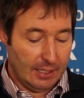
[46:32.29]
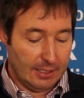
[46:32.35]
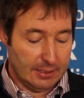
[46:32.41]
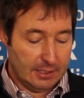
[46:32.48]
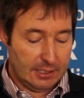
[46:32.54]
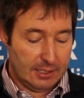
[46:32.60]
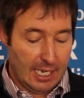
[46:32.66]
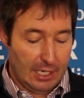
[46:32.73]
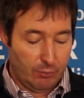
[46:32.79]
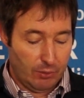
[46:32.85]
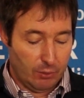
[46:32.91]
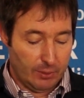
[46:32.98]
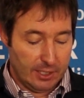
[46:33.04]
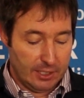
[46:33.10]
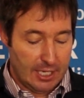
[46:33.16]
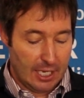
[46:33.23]
Instead, we
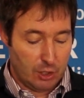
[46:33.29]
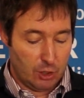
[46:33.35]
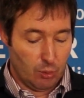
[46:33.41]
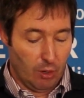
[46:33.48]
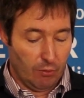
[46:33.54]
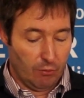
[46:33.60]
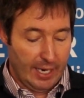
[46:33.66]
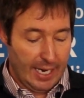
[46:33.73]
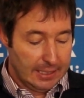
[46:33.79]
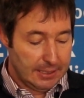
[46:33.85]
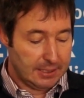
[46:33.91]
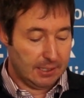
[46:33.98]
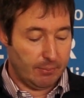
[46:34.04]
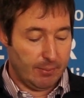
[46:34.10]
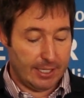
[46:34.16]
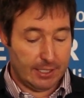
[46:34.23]
will tend to
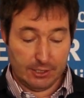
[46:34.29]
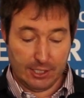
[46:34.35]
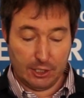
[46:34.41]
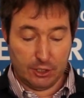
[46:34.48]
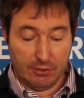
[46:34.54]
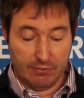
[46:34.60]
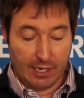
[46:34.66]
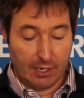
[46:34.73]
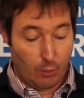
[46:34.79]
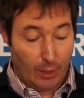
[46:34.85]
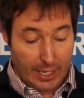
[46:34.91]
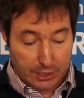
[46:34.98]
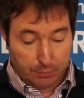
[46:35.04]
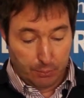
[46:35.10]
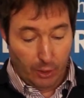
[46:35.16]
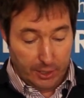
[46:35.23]
overestimate, it's actually a very
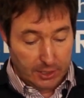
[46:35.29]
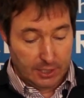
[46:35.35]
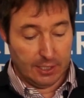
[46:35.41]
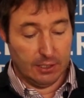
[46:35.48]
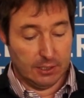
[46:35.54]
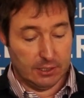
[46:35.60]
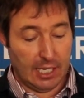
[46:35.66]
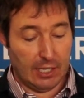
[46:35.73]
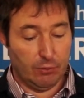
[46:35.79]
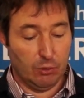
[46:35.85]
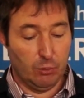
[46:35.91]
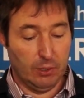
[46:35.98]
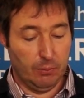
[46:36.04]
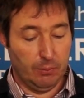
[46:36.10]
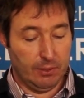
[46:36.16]
wise point here, instead we